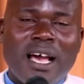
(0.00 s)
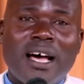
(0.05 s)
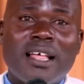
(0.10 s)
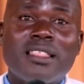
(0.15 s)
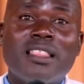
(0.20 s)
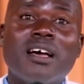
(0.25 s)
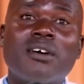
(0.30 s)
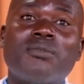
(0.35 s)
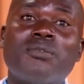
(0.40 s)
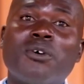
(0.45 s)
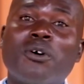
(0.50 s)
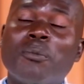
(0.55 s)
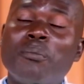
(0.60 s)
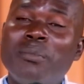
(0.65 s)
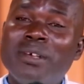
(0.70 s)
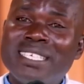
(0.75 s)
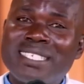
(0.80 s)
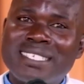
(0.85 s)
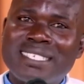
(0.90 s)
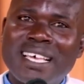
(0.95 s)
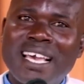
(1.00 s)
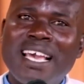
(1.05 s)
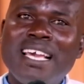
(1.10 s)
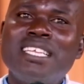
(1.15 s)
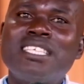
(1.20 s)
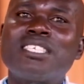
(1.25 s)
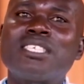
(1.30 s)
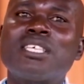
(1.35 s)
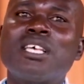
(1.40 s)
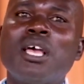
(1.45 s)
And therefore,
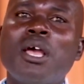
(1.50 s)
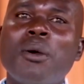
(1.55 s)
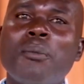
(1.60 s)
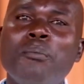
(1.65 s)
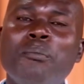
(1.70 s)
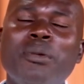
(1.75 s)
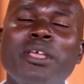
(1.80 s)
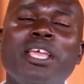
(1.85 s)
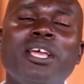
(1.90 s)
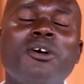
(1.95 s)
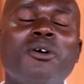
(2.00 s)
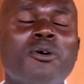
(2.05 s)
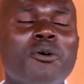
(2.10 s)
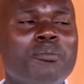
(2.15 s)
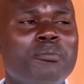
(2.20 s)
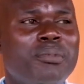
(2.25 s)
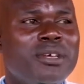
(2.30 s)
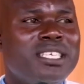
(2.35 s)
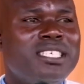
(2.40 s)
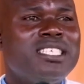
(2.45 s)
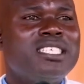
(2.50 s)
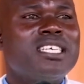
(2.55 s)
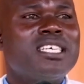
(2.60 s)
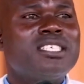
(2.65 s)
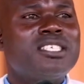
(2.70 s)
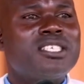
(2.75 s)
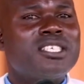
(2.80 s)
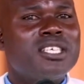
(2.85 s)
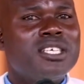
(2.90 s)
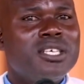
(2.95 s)
besides being
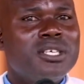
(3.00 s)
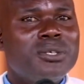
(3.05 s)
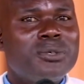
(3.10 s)
obedient